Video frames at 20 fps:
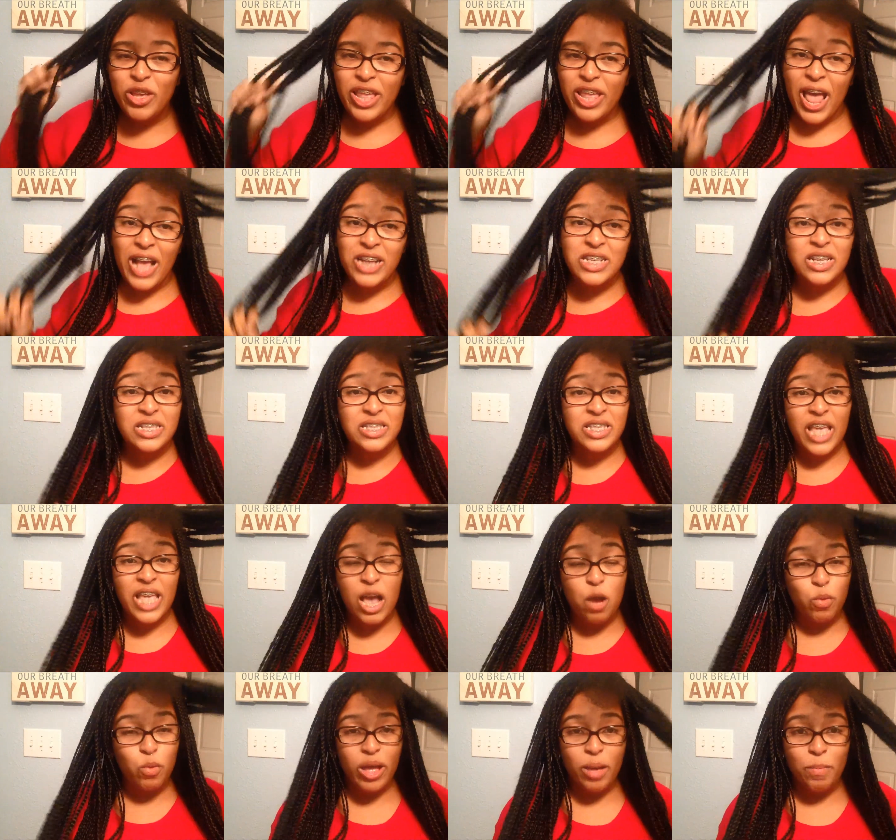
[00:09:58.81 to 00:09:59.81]
you can actually see
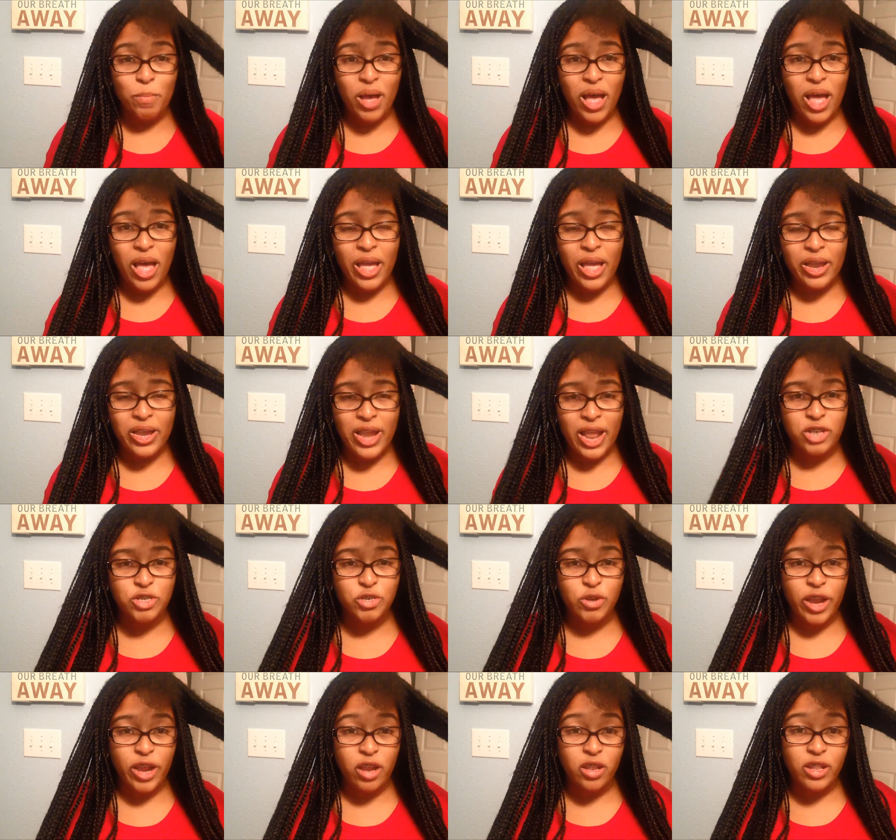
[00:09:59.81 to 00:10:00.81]
how wet my
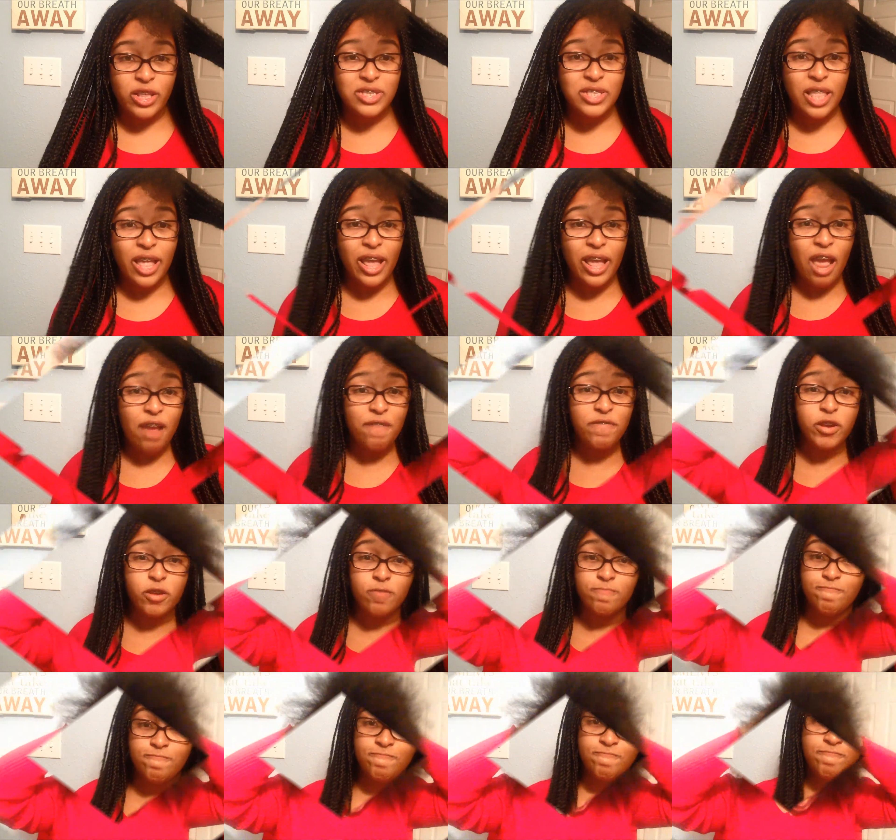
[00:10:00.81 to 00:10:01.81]
natural hair looks like
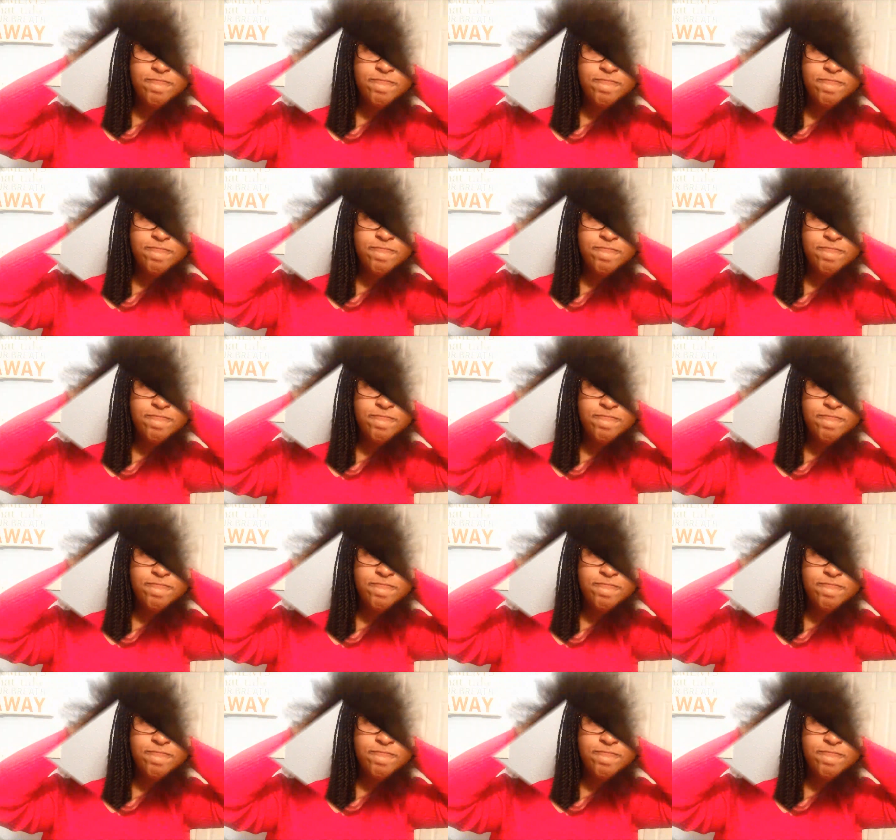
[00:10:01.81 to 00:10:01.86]
after.